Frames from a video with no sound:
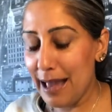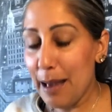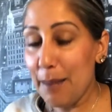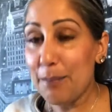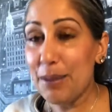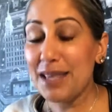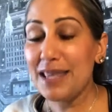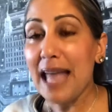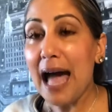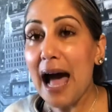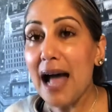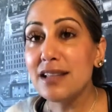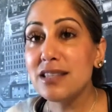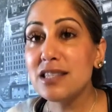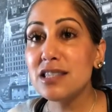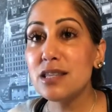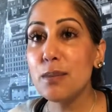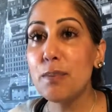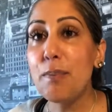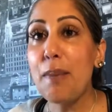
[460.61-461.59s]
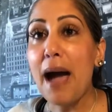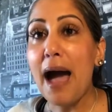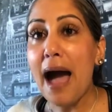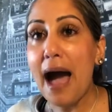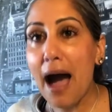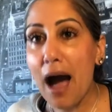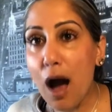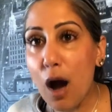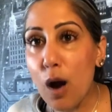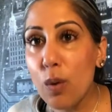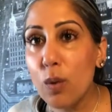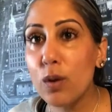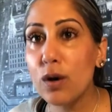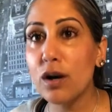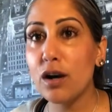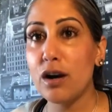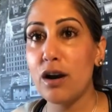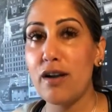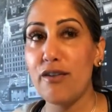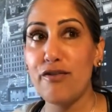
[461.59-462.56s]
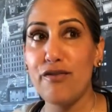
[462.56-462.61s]
But that's the power
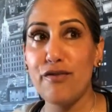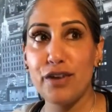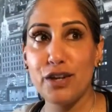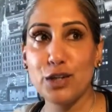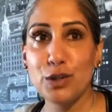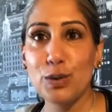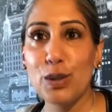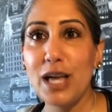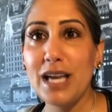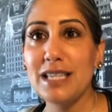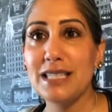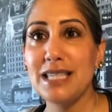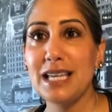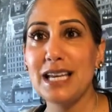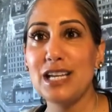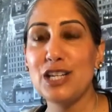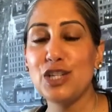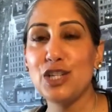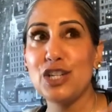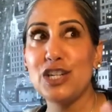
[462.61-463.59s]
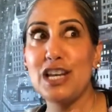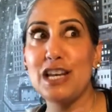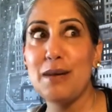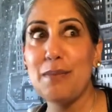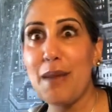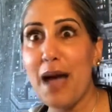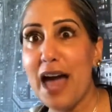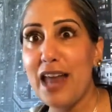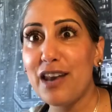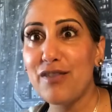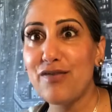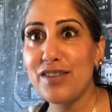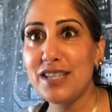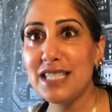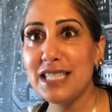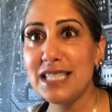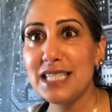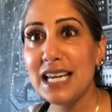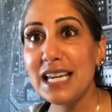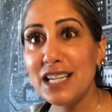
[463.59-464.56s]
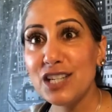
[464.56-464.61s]
of visualization and
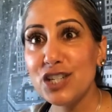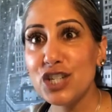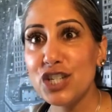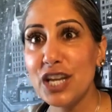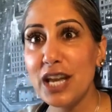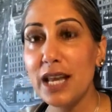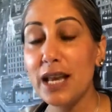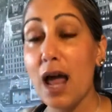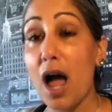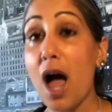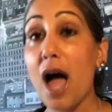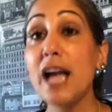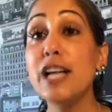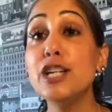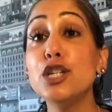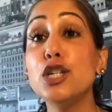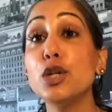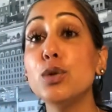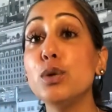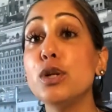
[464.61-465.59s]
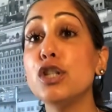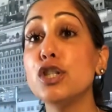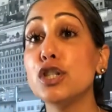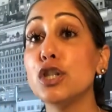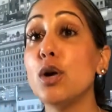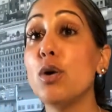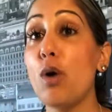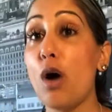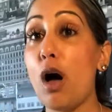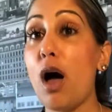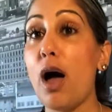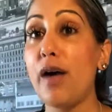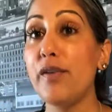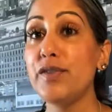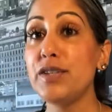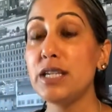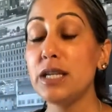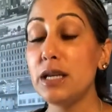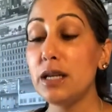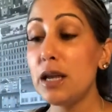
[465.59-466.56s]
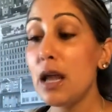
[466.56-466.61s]
manifestation. I do it so
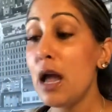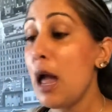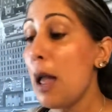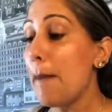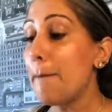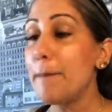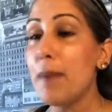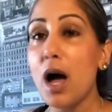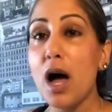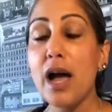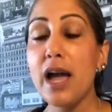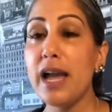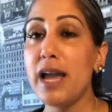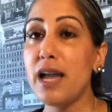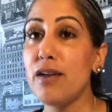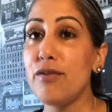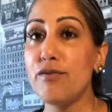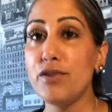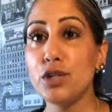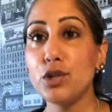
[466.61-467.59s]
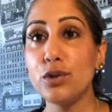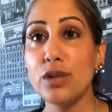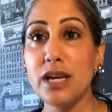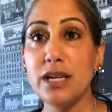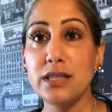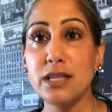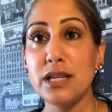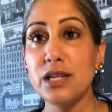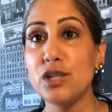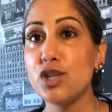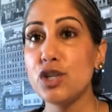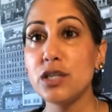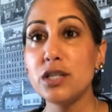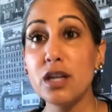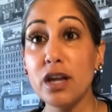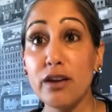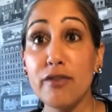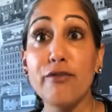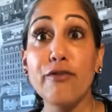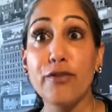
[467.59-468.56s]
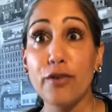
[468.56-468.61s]
often, my visualizations
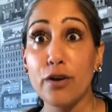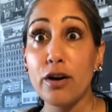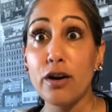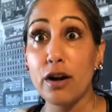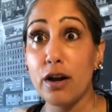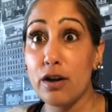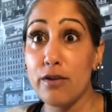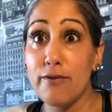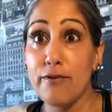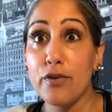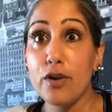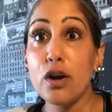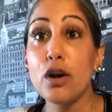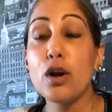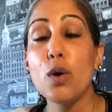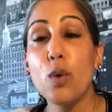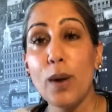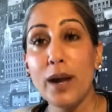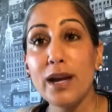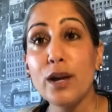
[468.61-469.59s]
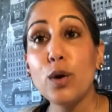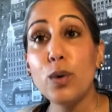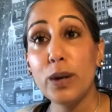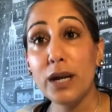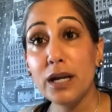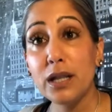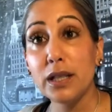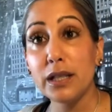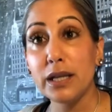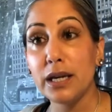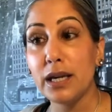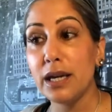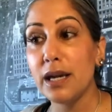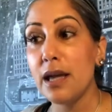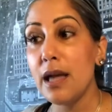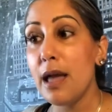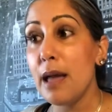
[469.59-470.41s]
convert quite quickly.